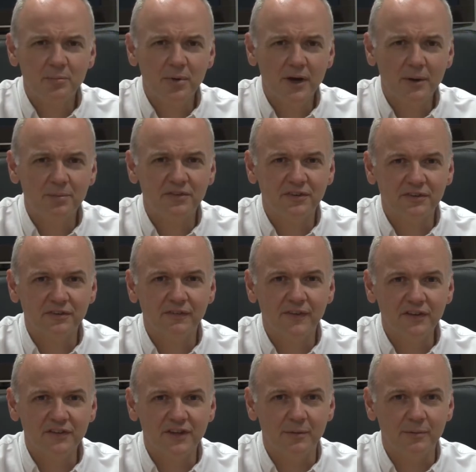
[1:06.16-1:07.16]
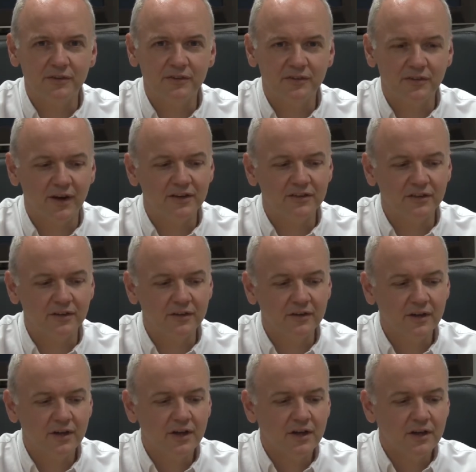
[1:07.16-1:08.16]
the purposes of this demonstration,
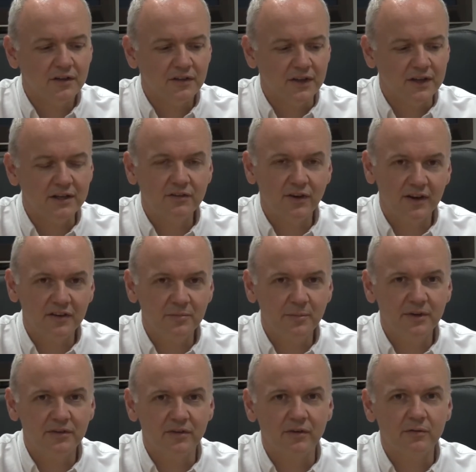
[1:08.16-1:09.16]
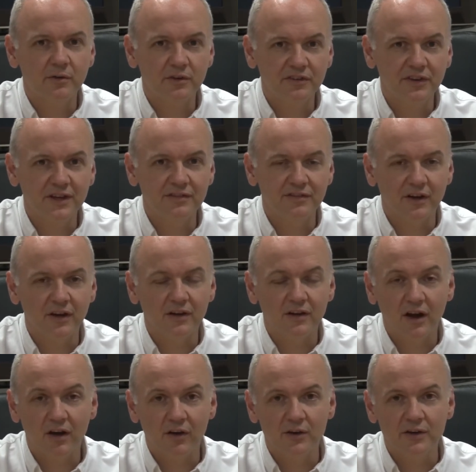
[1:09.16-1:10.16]
the transmitter and receiver
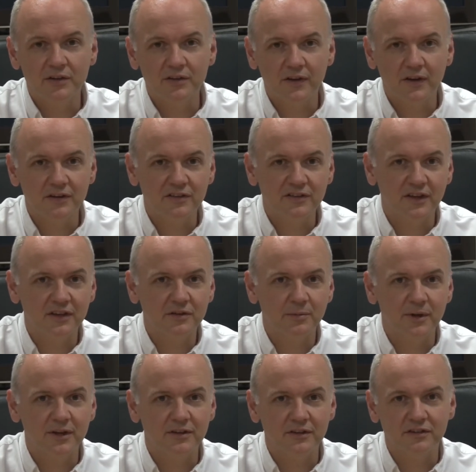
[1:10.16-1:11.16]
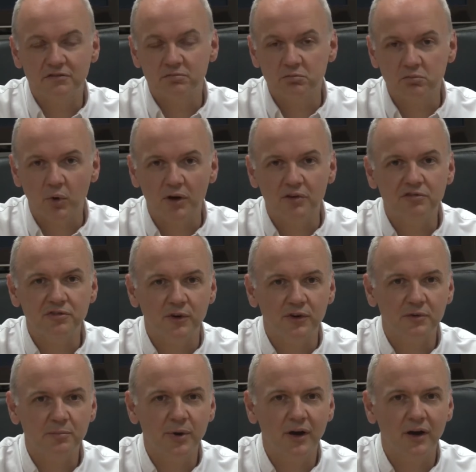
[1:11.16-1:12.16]
are only 30 centimetres, 1
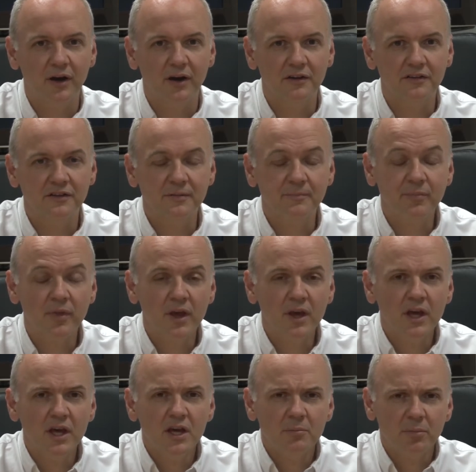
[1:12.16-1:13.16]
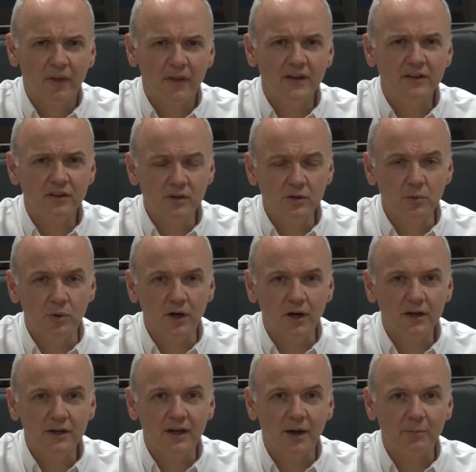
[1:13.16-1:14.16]
foot apart, but they do
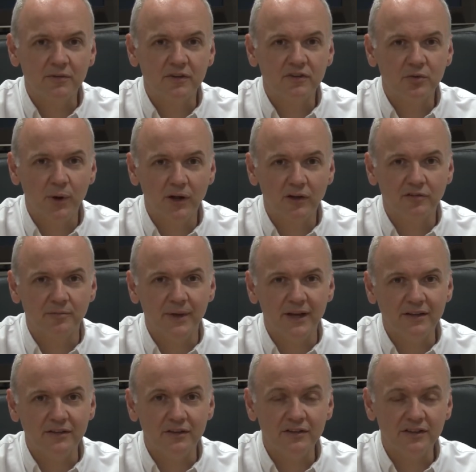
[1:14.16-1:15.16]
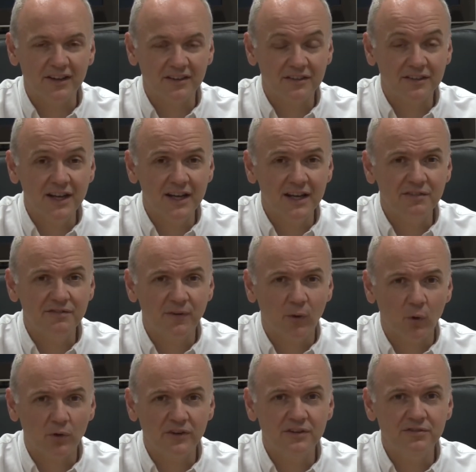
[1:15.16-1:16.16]
work up to 12 metres, that's nearly
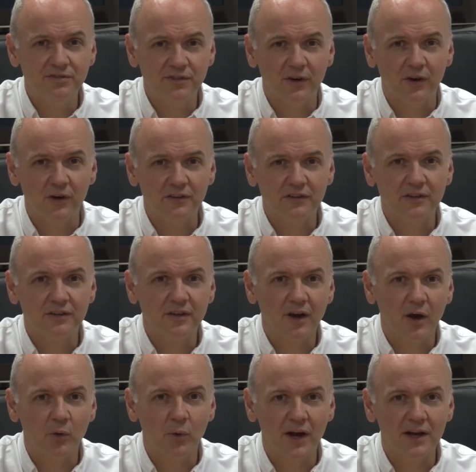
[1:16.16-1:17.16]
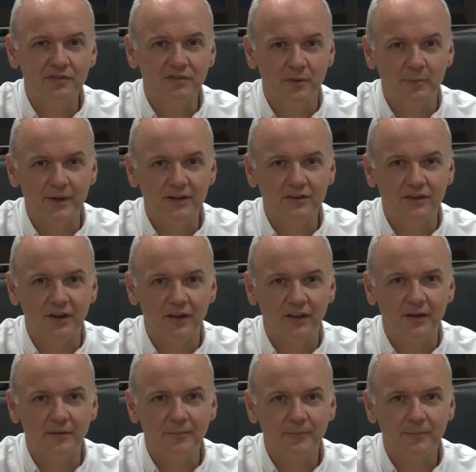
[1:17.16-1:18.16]
40 foot away from each
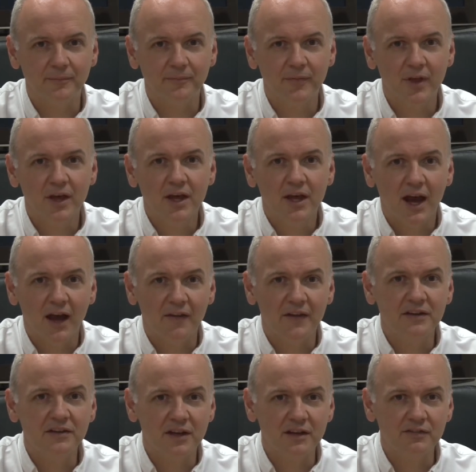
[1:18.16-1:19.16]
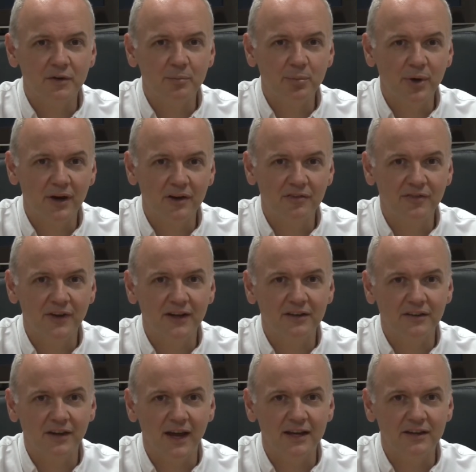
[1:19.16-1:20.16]
other, and they deliver
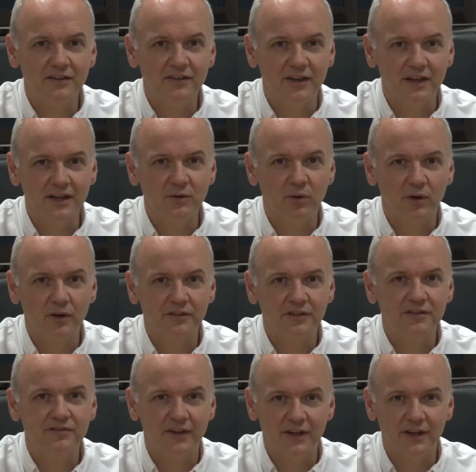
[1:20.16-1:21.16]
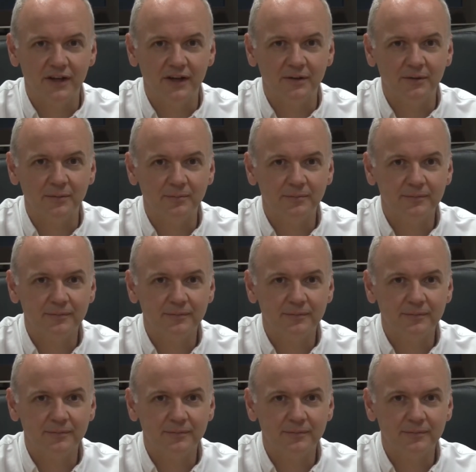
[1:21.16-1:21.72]
perfect HD quality video.